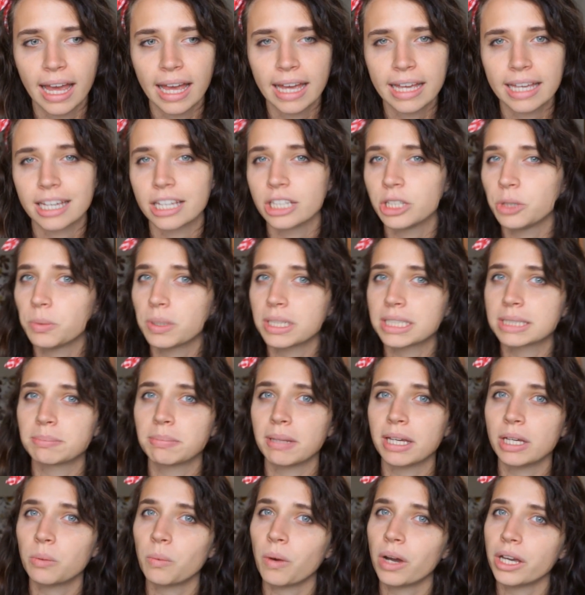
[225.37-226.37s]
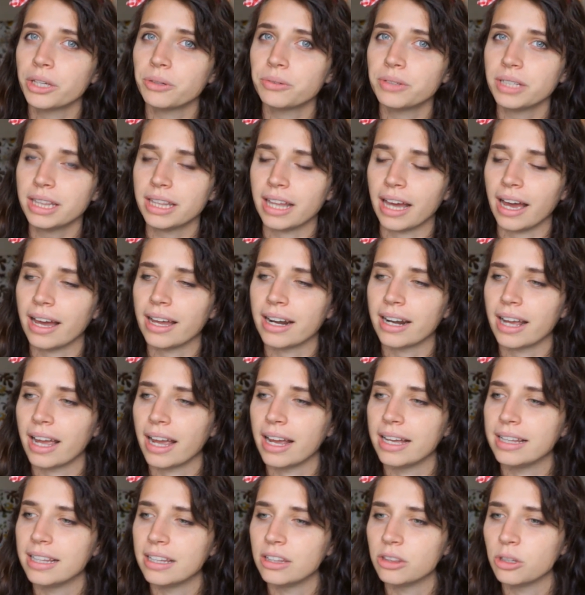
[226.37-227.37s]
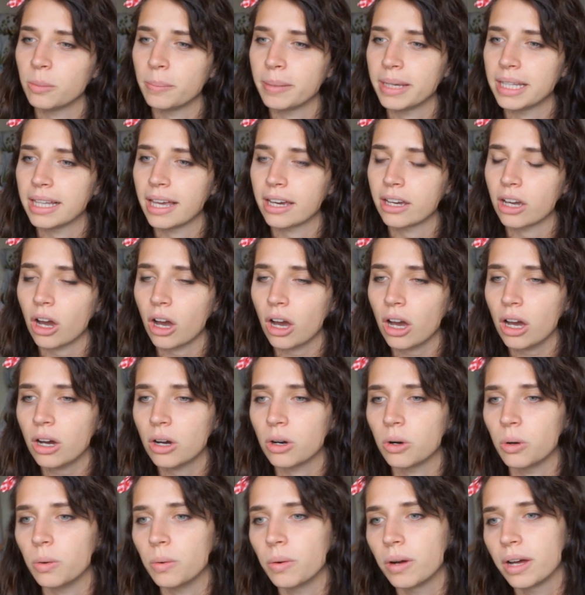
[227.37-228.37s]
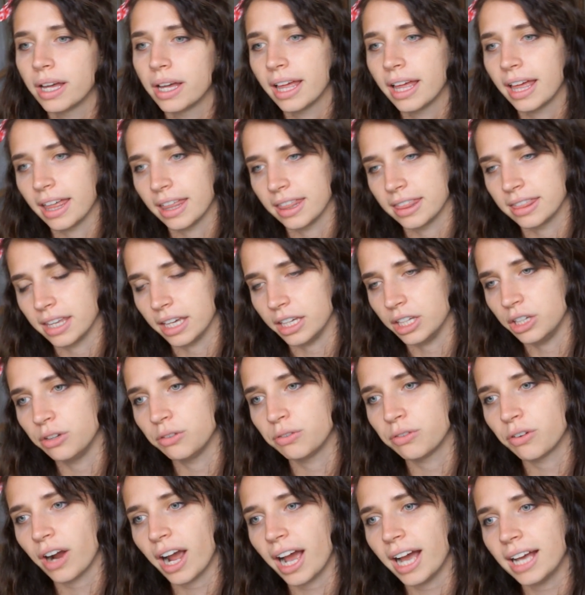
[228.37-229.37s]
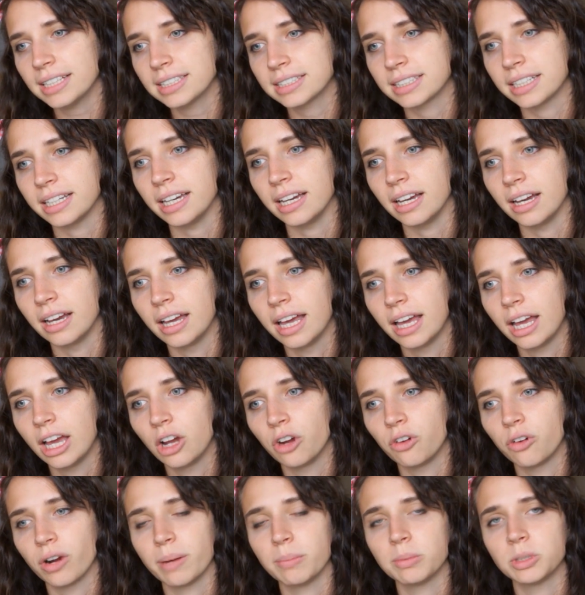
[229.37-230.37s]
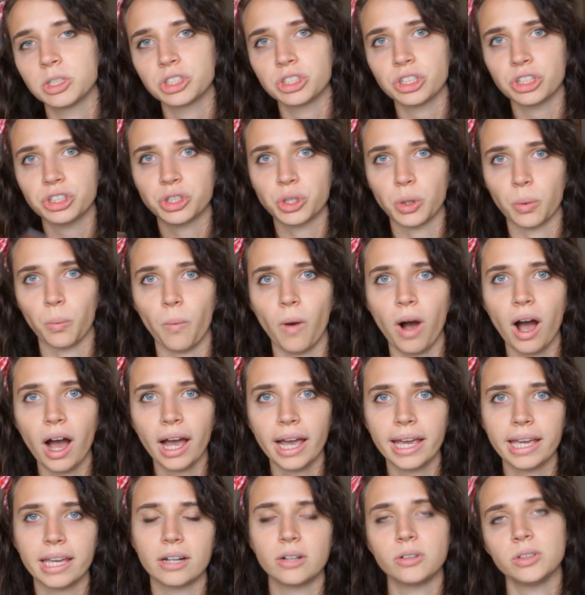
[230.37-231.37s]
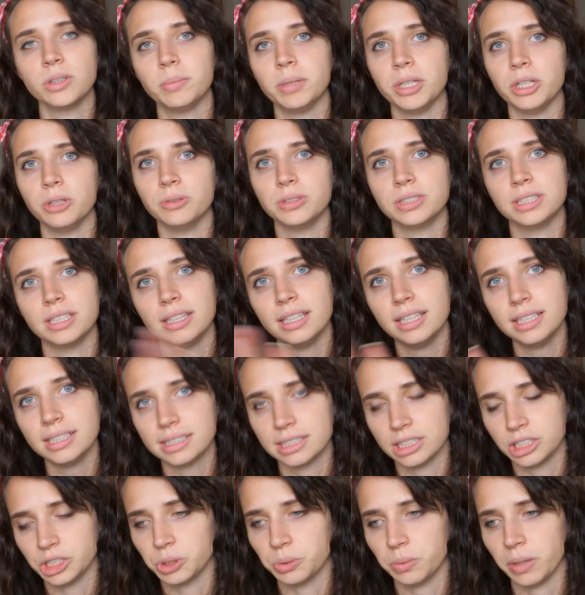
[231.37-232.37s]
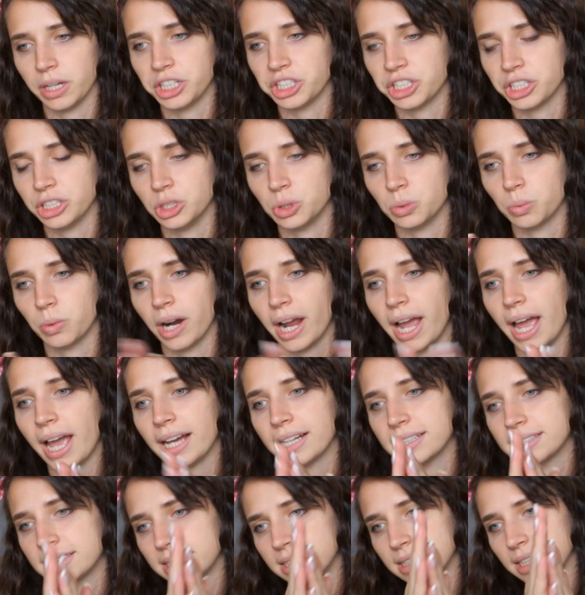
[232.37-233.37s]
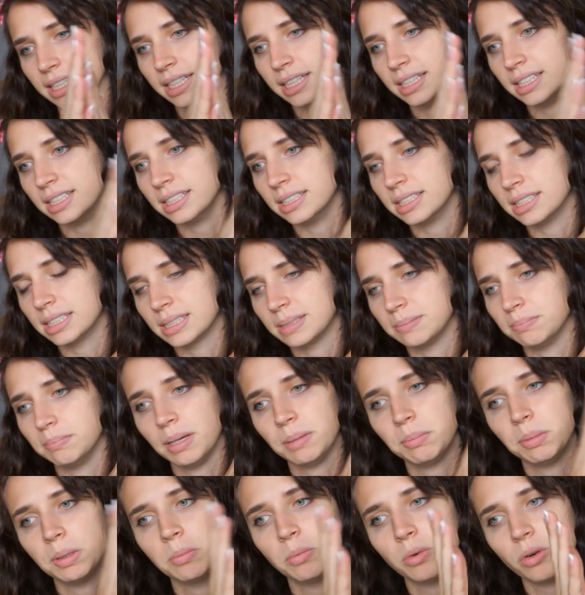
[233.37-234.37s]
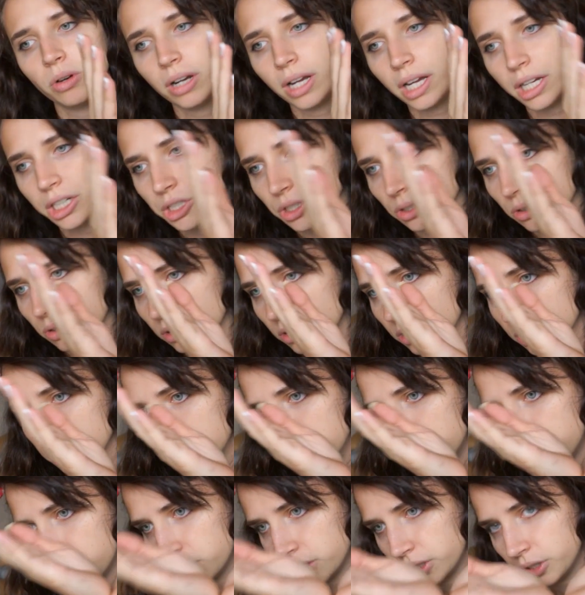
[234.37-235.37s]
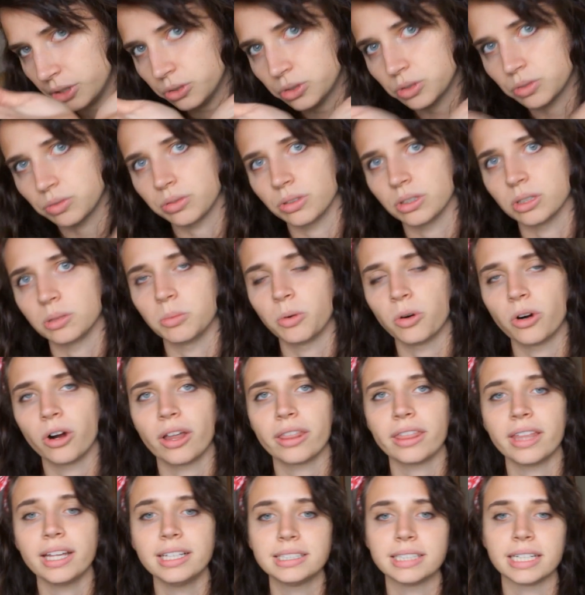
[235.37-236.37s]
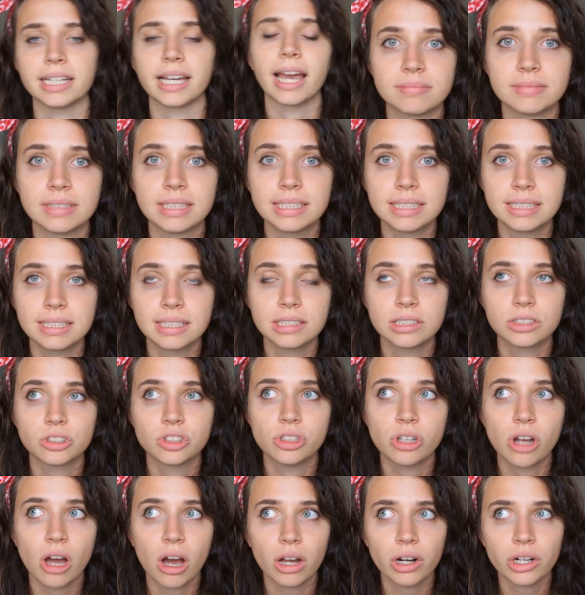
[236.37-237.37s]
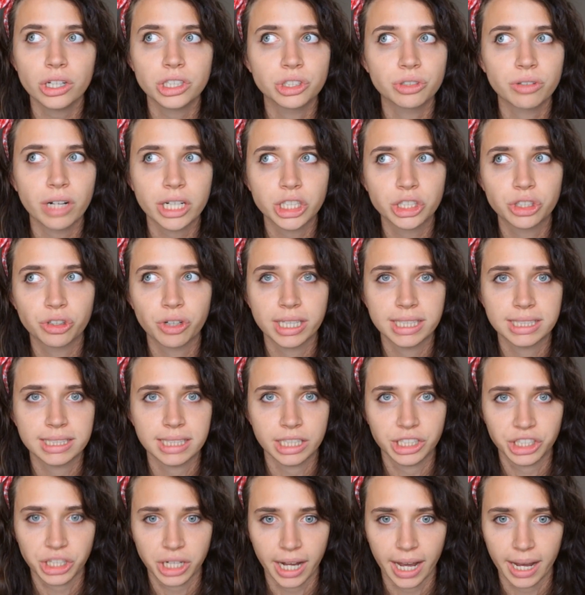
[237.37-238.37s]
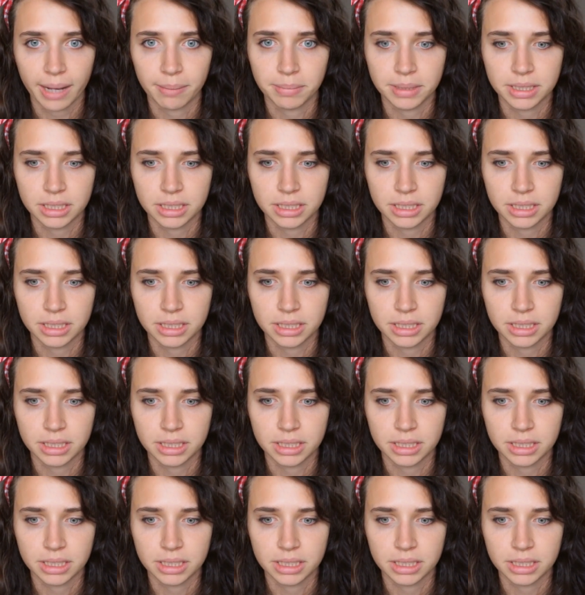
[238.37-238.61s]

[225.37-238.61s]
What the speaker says: Can you explain why you did that? And then they'll be like, oh, thank you for asking. Grammar structure Y can only be used in these situations where X is maybe more natural or more useful or more authentic. This is not a direct translation app.